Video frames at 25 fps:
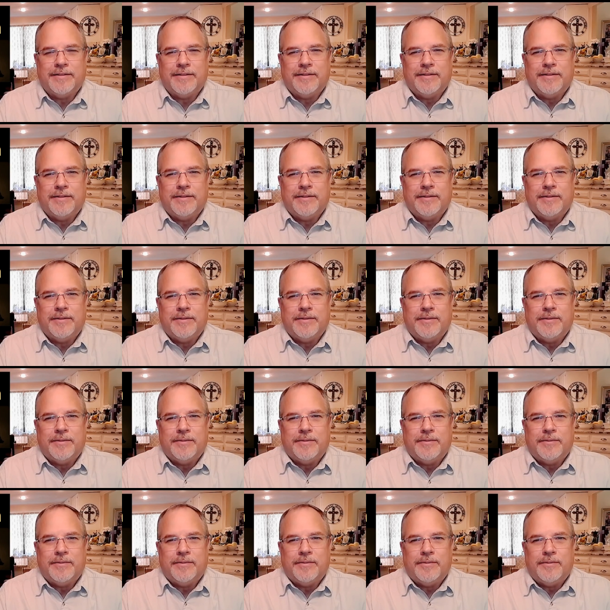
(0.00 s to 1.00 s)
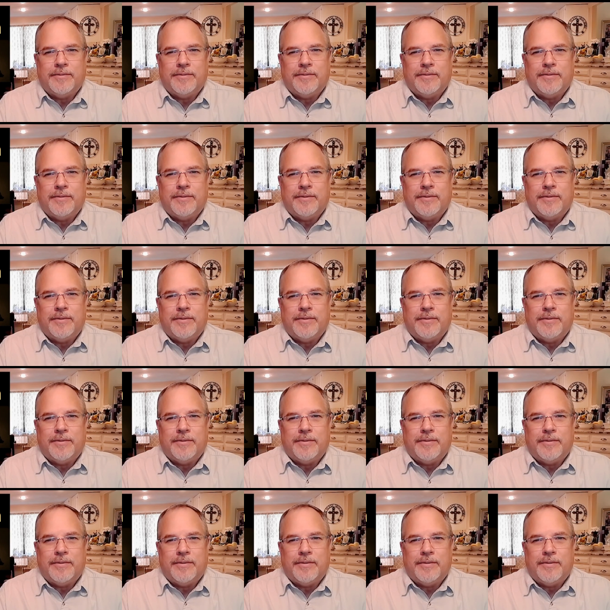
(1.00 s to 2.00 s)

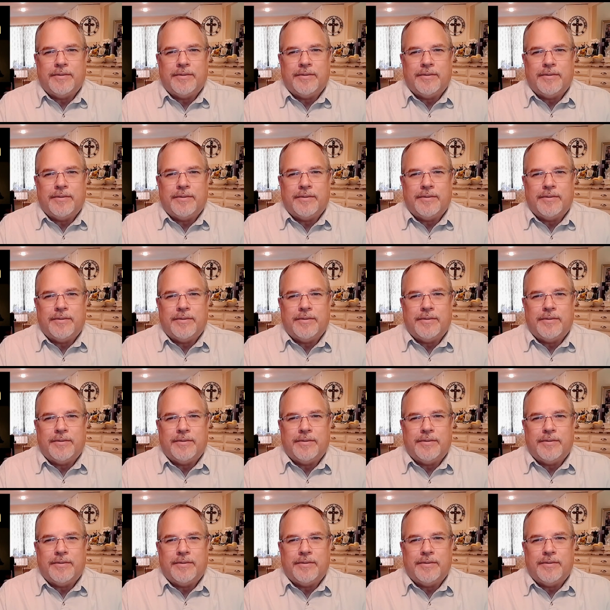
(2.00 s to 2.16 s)
(silence)